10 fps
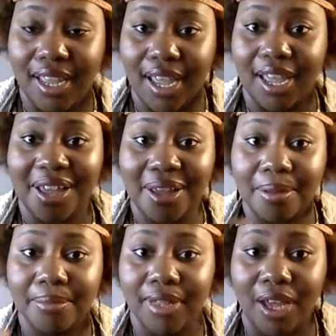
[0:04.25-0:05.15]

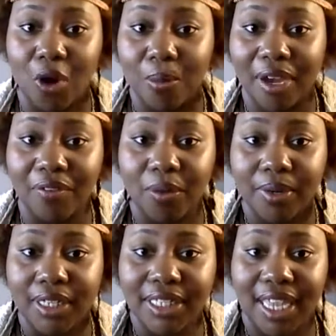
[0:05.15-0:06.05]
I hope
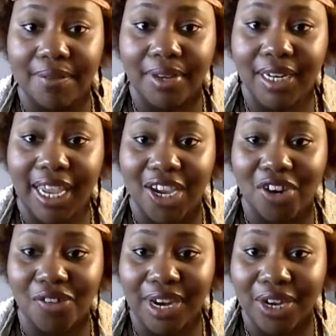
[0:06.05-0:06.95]
everyone is having a
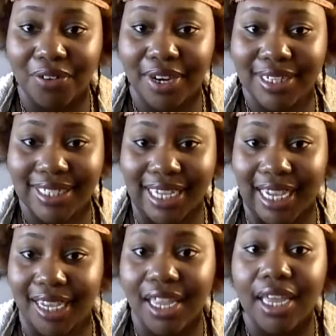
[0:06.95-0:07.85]
great
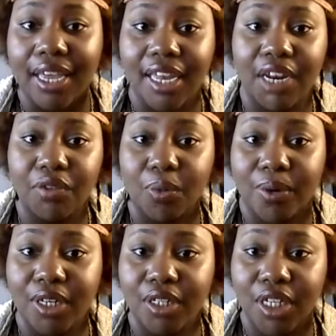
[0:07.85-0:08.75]
day and
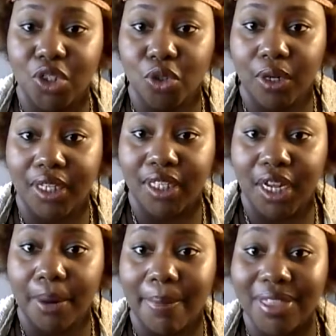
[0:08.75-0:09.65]
everyone enjoyed
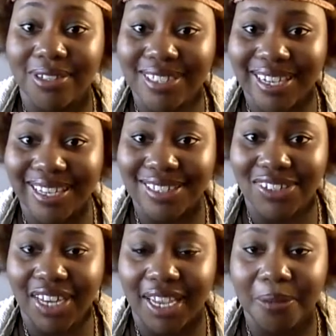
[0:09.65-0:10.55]
their Mother's Day
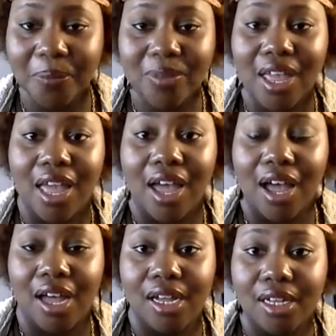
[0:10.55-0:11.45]
yesterday.
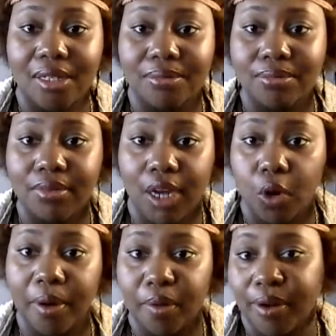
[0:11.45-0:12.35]
I
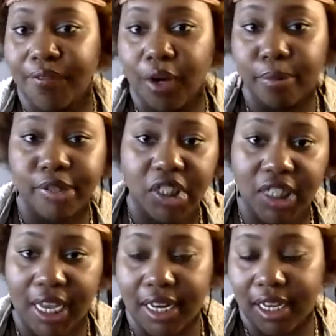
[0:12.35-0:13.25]
hope everyone felt
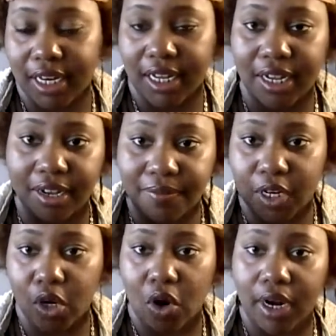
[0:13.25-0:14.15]
appreciated and loved
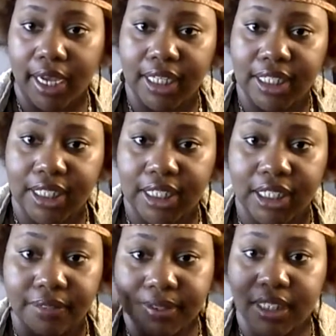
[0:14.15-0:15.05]
and all that good
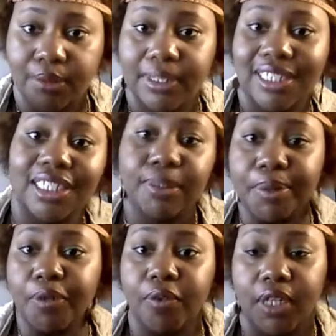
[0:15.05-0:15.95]
stuff because it was such a
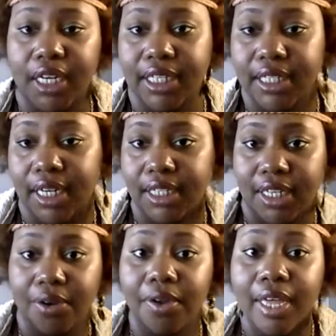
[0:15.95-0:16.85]
beautiful day yesterday.
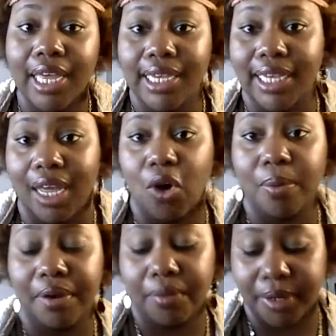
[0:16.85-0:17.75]
So, yeah, I hope
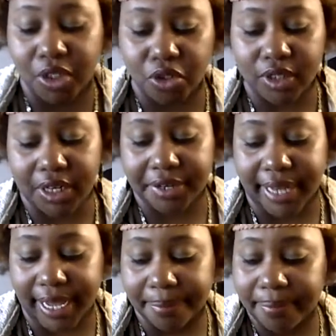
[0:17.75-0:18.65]
everyone enjoyed their
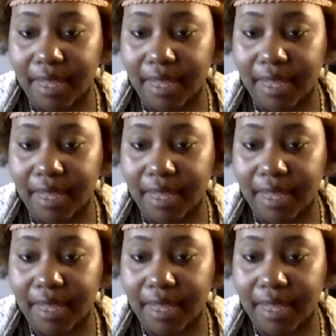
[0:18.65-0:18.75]
day.